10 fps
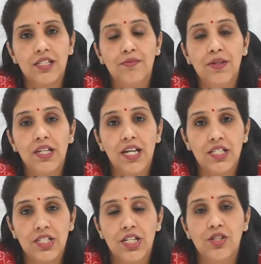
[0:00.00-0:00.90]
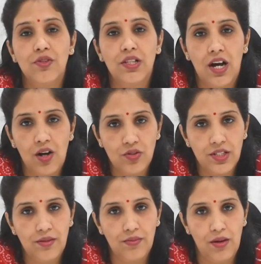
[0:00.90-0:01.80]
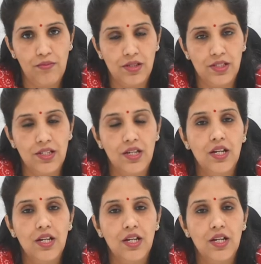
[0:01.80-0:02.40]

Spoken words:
is being exchanged with the outside members.